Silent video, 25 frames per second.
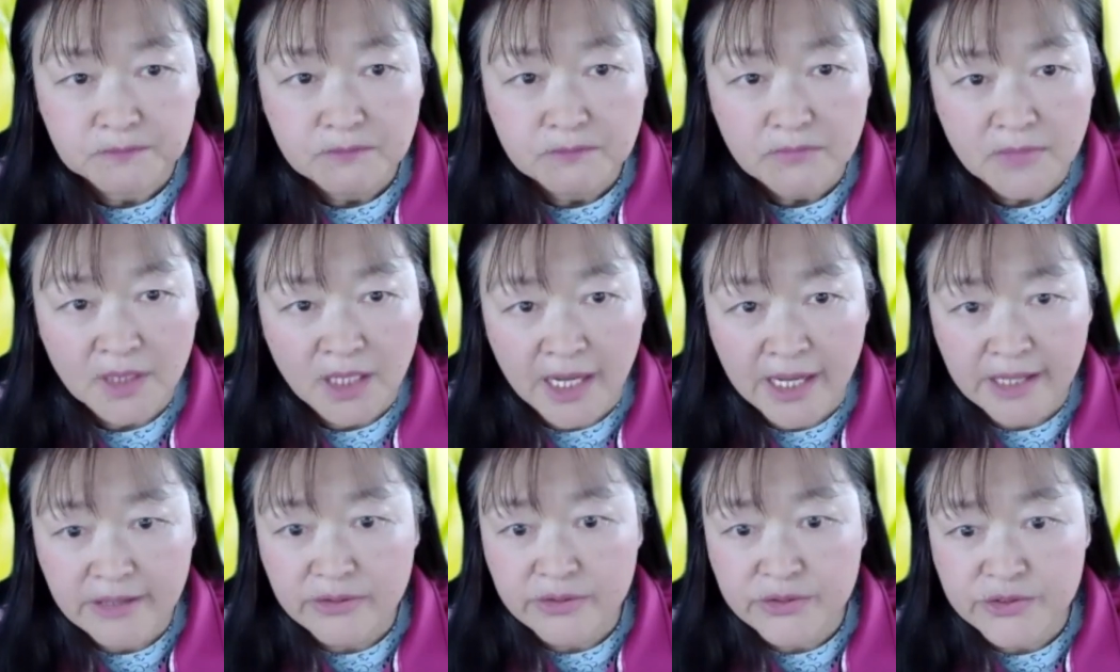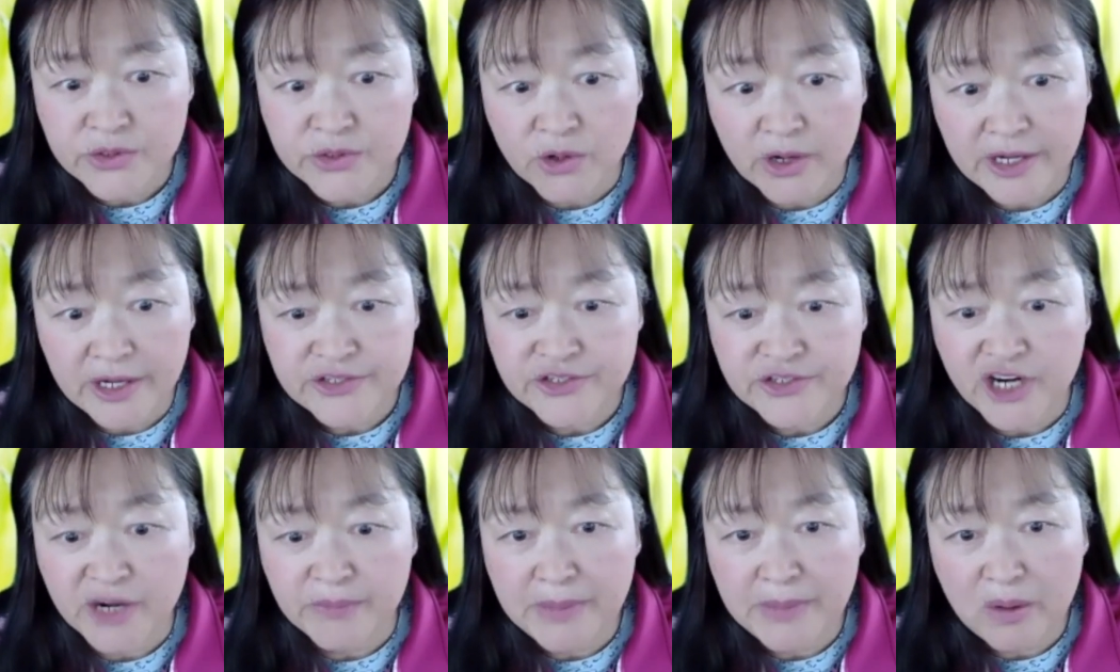And so I
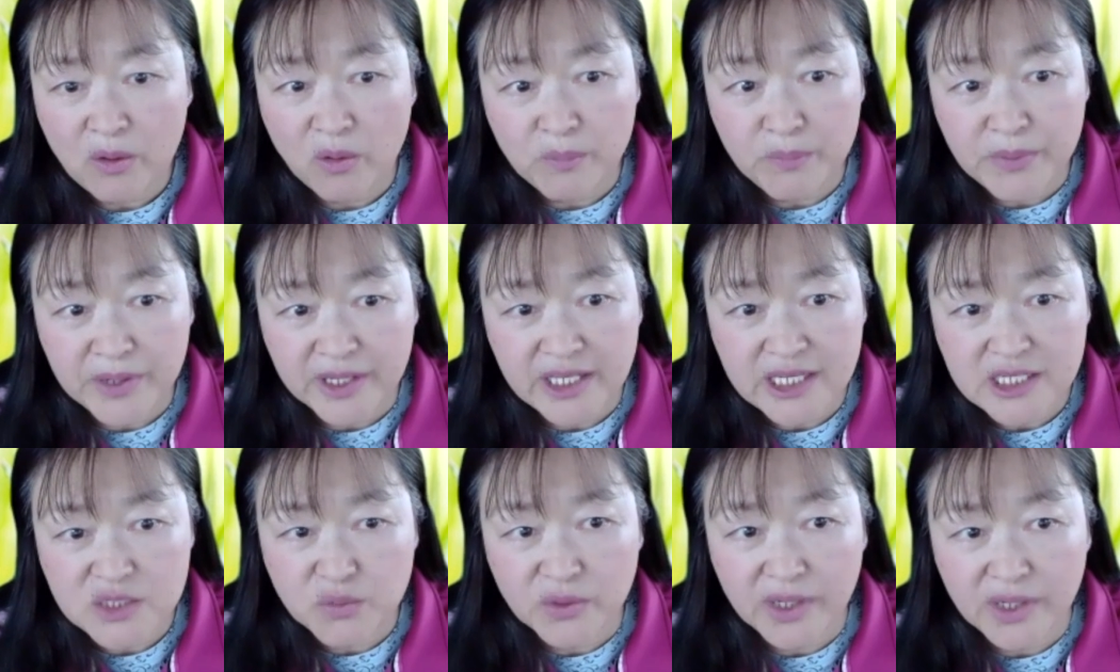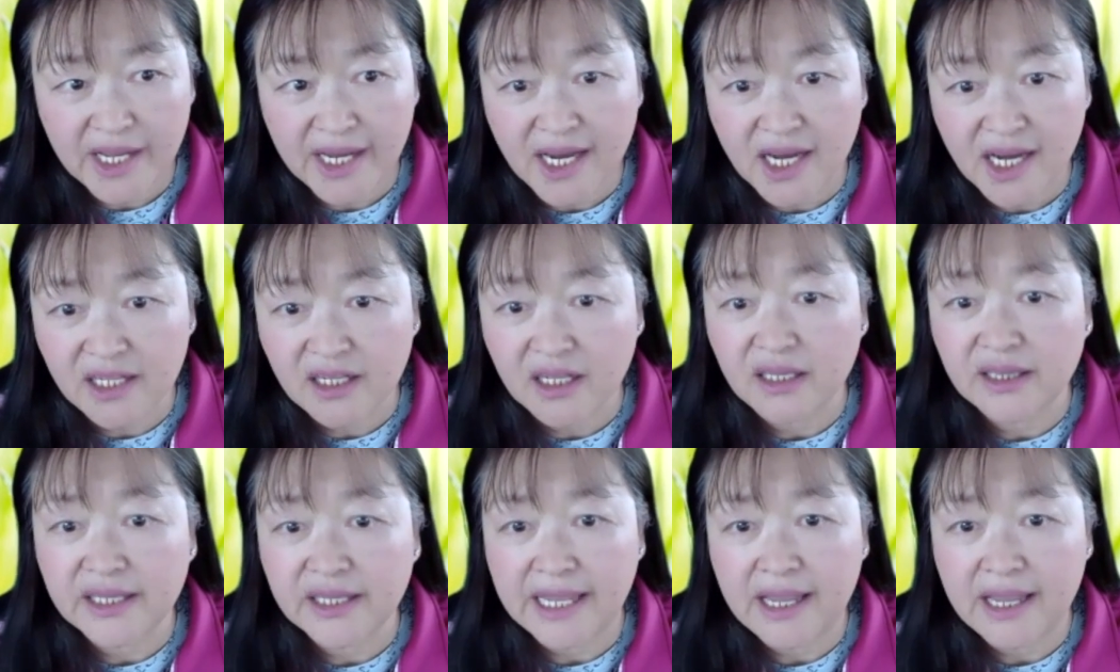started my own business when I
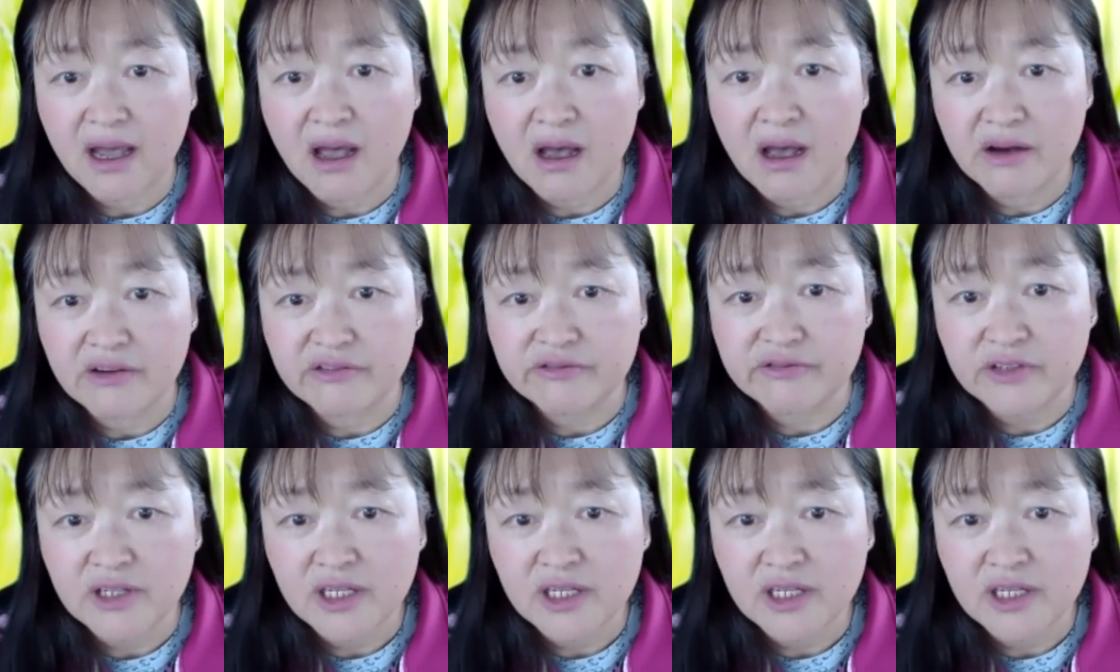got laid off.